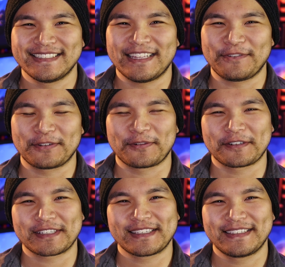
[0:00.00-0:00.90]
That felt
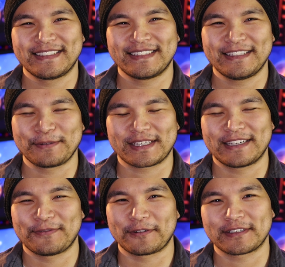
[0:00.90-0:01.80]
forced. That was
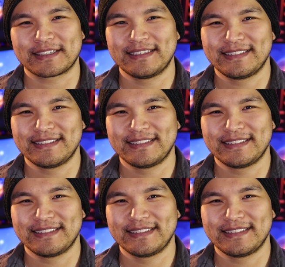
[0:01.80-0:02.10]
kind of forced.